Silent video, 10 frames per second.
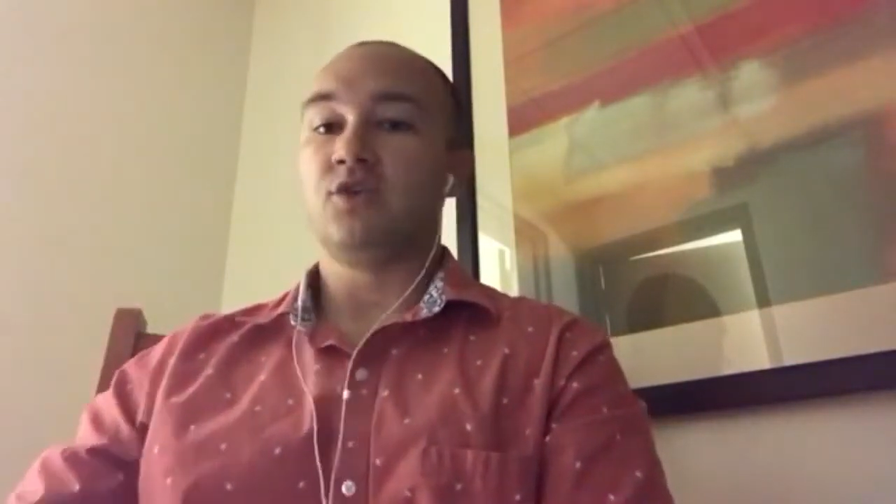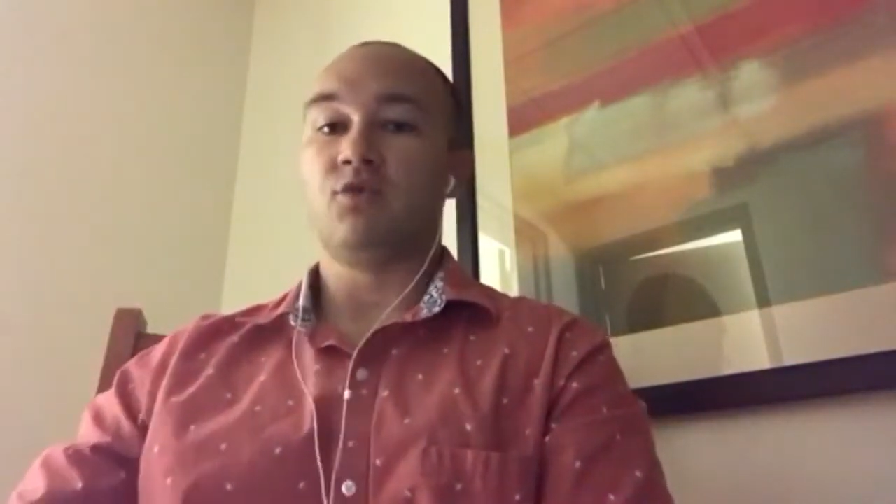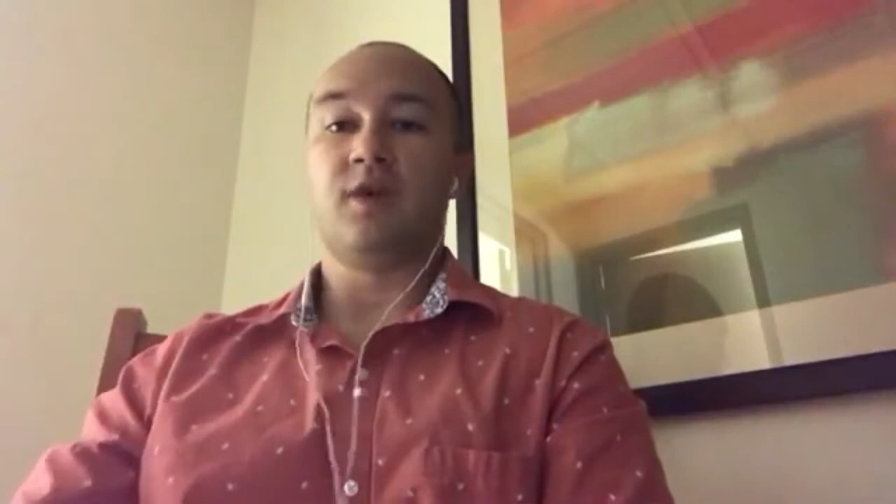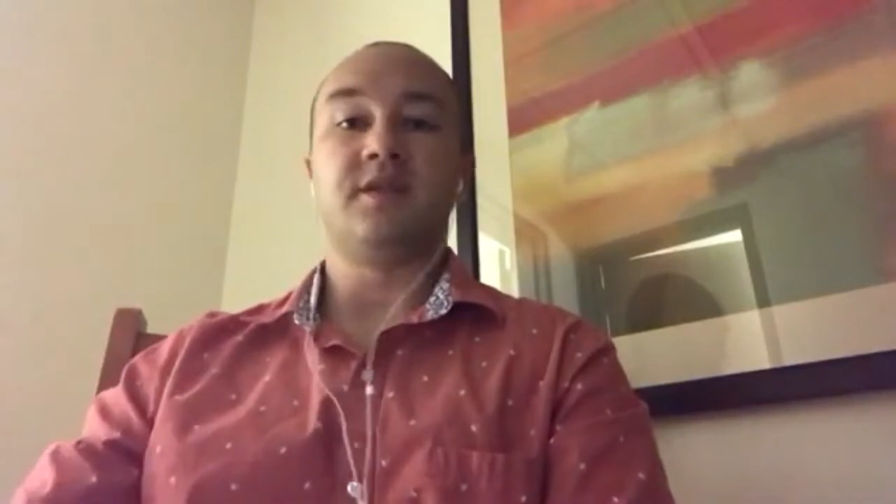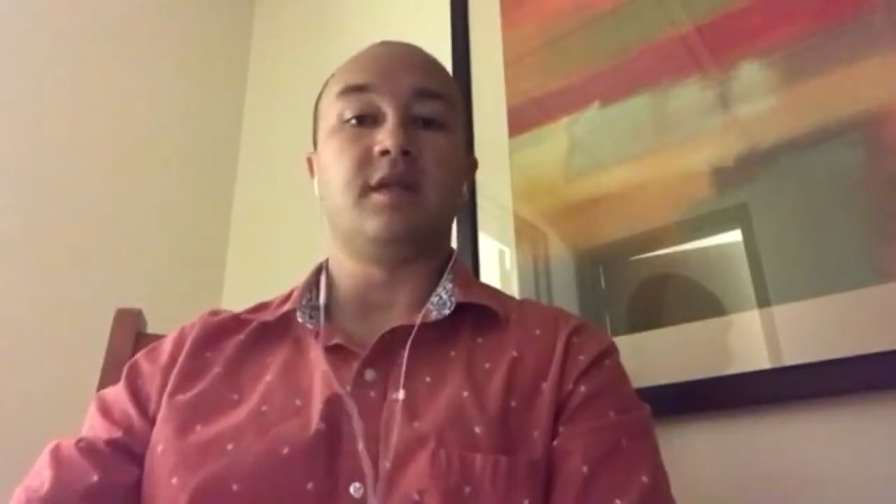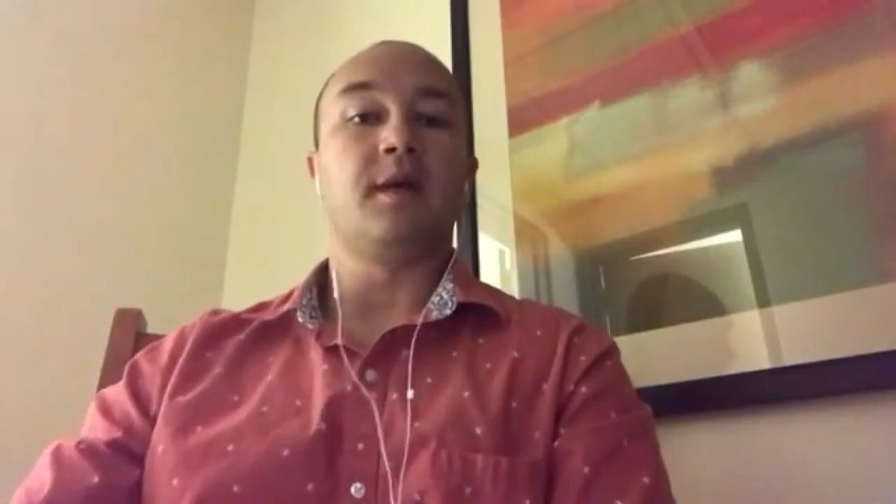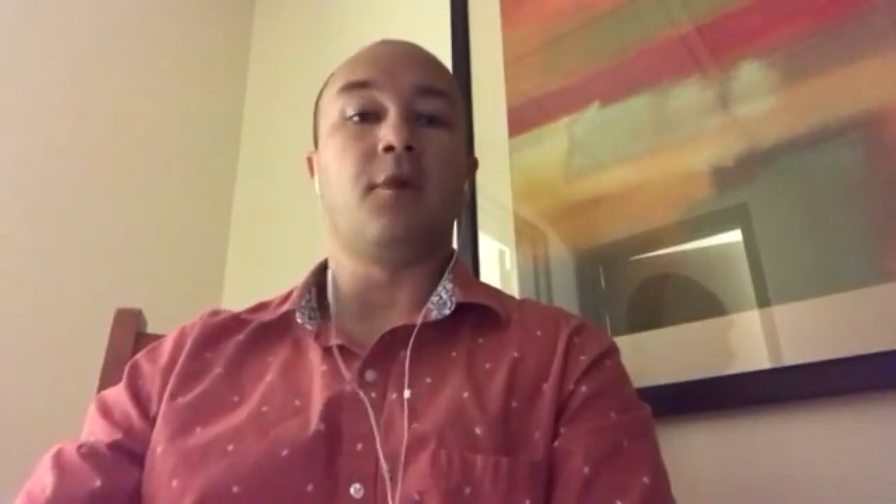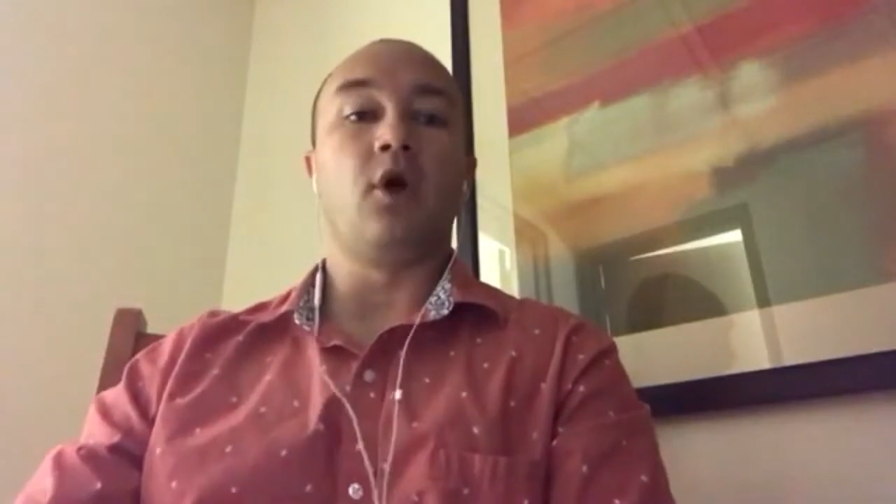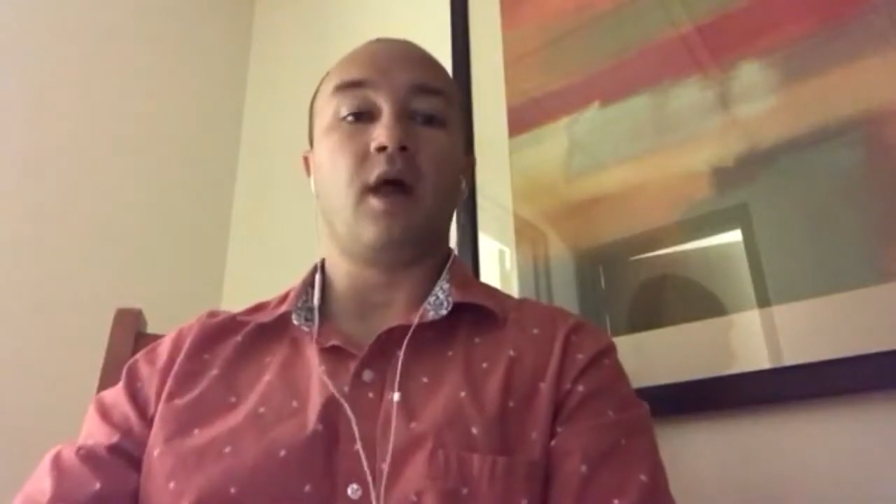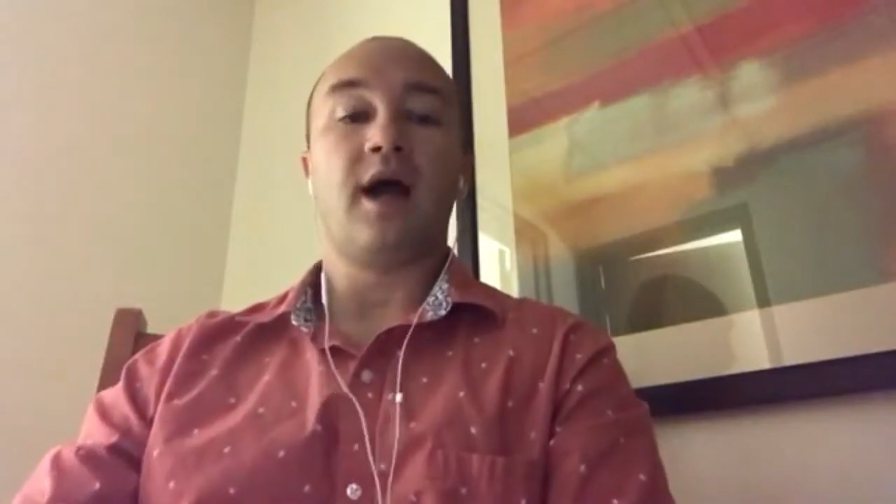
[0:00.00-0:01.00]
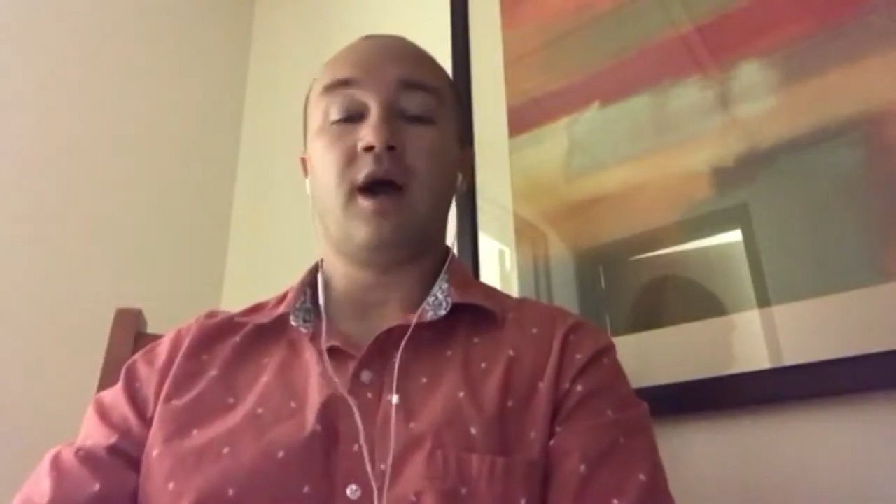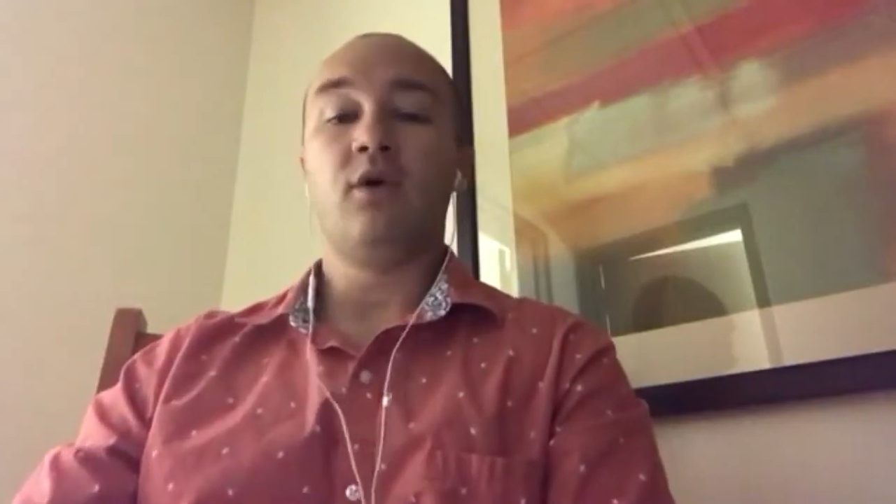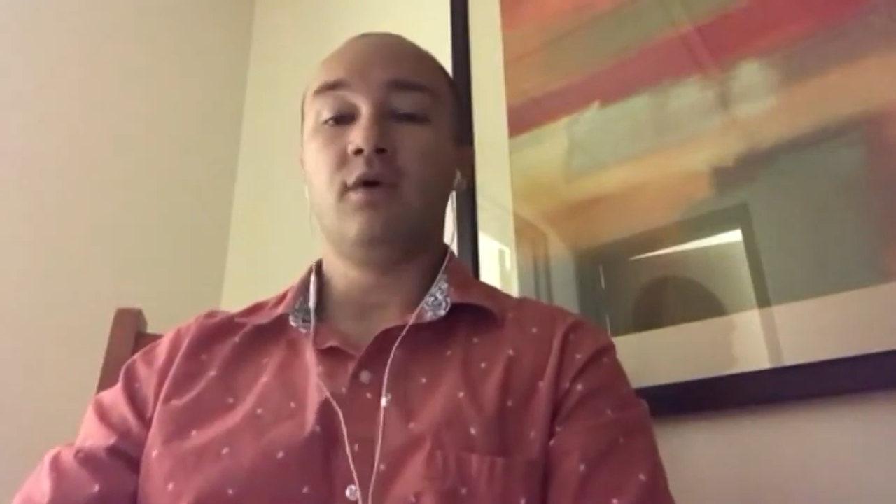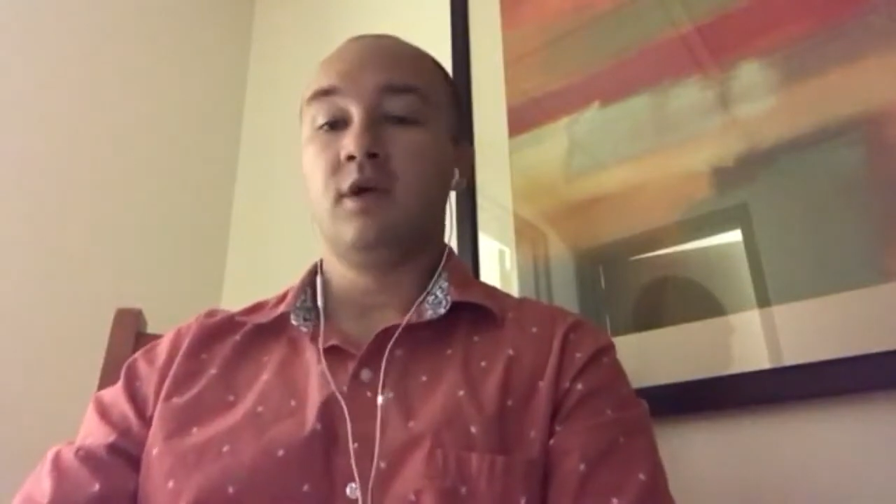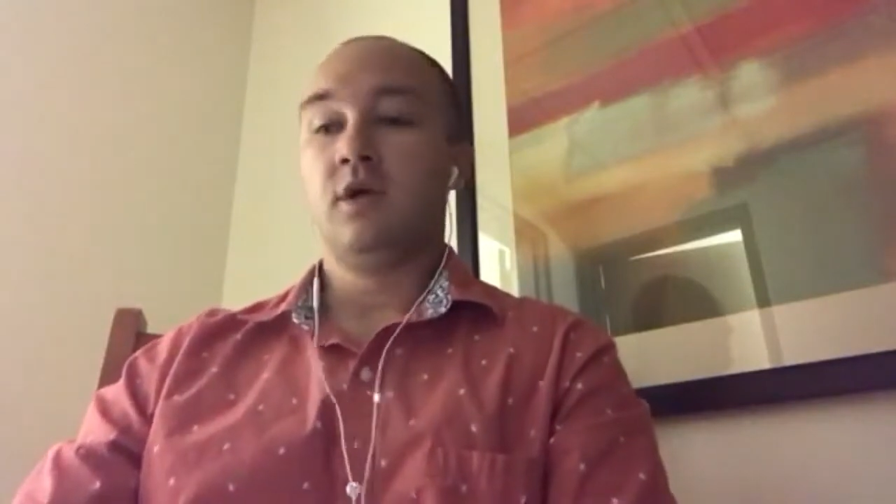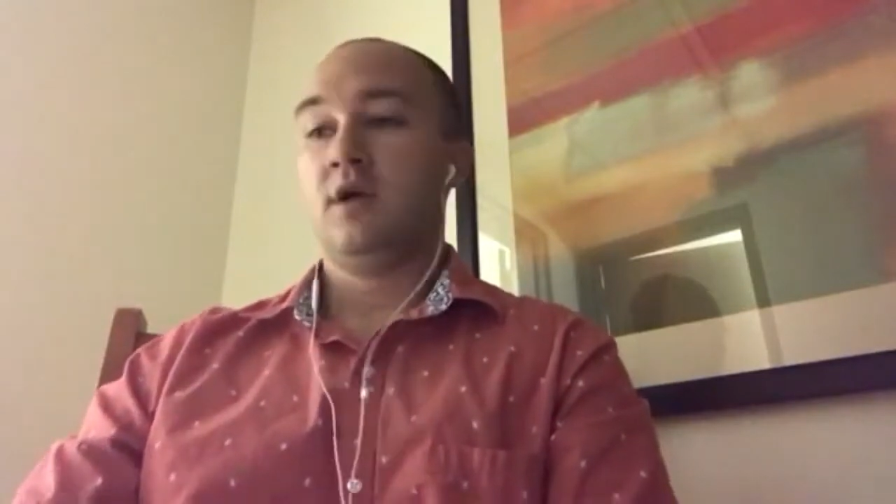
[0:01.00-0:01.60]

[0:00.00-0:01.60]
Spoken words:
You're renting them all out.